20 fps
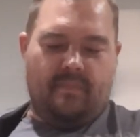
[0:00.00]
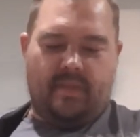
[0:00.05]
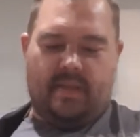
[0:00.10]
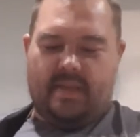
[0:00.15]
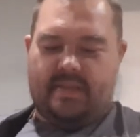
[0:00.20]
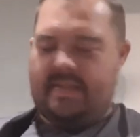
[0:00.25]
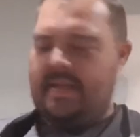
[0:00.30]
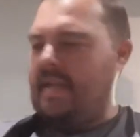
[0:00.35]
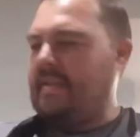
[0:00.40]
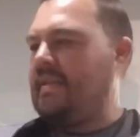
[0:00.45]

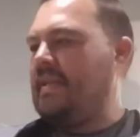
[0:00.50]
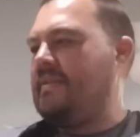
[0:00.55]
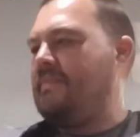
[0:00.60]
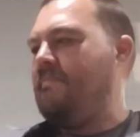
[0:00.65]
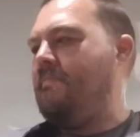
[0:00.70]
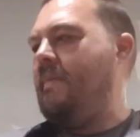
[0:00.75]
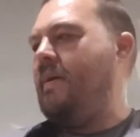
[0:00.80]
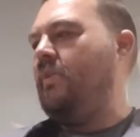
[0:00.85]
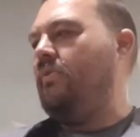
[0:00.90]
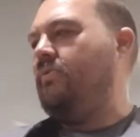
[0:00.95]
It's got this
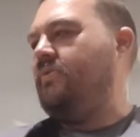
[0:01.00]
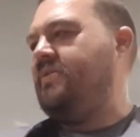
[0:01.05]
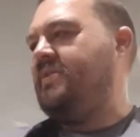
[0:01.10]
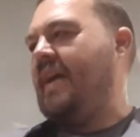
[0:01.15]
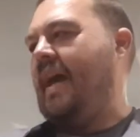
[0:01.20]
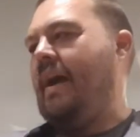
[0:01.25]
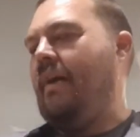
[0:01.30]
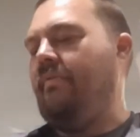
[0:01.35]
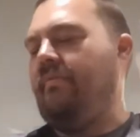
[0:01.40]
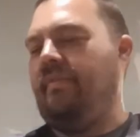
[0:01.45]
middle
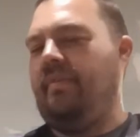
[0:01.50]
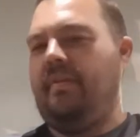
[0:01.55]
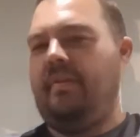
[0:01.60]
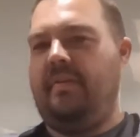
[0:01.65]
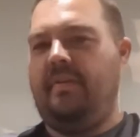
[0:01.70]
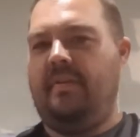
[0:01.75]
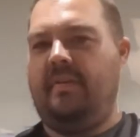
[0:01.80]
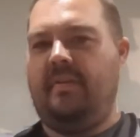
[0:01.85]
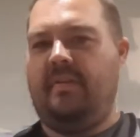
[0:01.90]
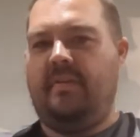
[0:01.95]
sound,
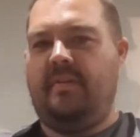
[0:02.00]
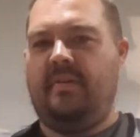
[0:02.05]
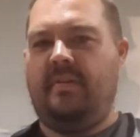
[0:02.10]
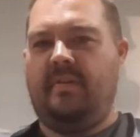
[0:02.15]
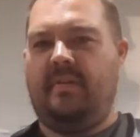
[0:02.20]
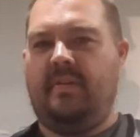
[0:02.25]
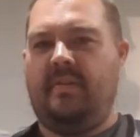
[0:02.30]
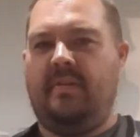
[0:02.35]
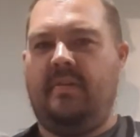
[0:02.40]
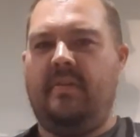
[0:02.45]

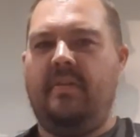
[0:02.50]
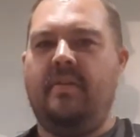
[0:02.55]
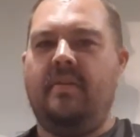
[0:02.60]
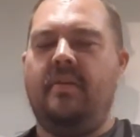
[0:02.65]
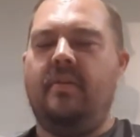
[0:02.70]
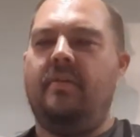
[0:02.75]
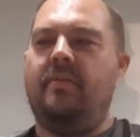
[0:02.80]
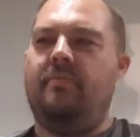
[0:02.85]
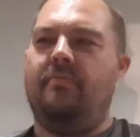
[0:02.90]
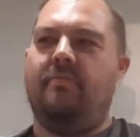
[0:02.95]

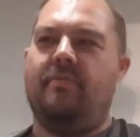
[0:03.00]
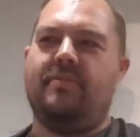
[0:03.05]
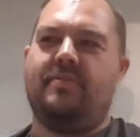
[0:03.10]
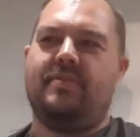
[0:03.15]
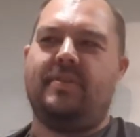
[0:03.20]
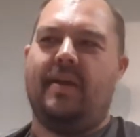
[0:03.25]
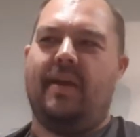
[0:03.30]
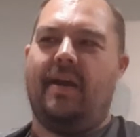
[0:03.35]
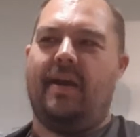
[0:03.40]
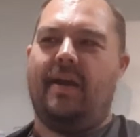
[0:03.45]

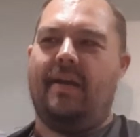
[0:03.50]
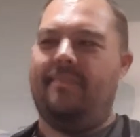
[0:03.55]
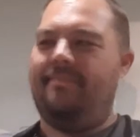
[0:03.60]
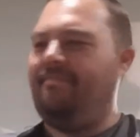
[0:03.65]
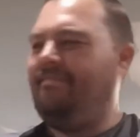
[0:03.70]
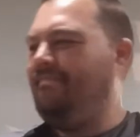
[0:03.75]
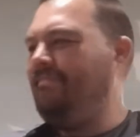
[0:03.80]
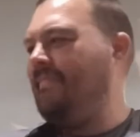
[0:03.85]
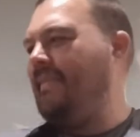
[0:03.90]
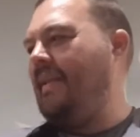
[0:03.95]
which I
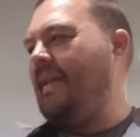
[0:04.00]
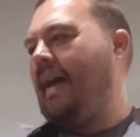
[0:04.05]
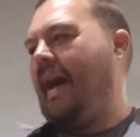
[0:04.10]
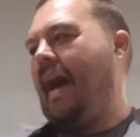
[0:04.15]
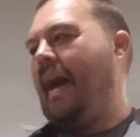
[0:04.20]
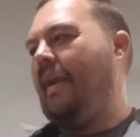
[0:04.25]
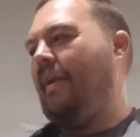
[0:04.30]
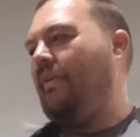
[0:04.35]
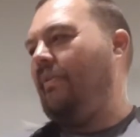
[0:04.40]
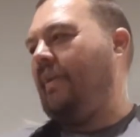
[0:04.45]

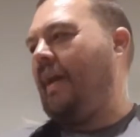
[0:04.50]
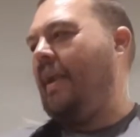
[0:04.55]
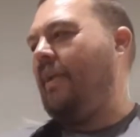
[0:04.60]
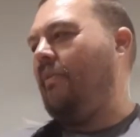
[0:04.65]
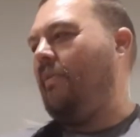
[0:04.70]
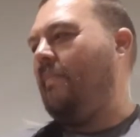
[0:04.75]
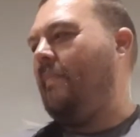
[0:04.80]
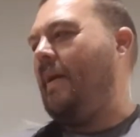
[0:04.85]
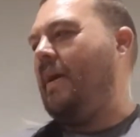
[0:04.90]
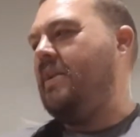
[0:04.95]
don't know, kind
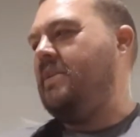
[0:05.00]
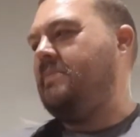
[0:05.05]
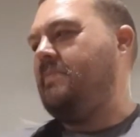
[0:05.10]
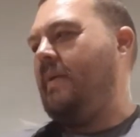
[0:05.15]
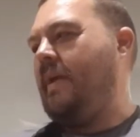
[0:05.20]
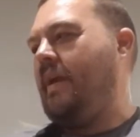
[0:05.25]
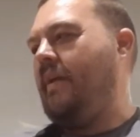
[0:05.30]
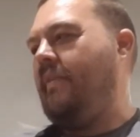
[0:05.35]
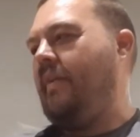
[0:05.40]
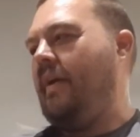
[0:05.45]
of reminds
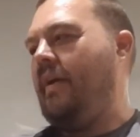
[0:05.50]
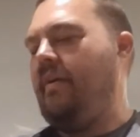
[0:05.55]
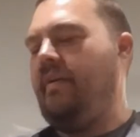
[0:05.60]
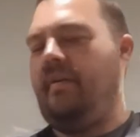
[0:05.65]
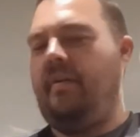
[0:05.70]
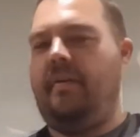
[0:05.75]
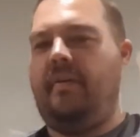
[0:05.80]
me of the